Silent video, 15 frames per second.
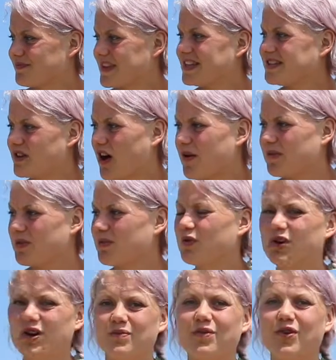is coming
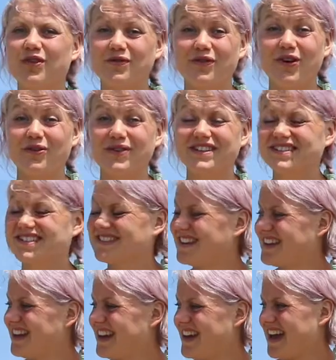more and more forward.
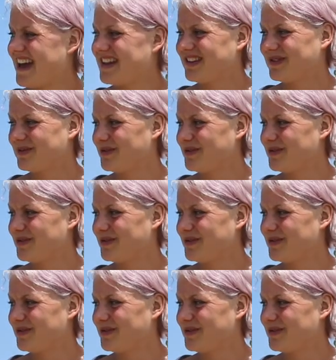And it's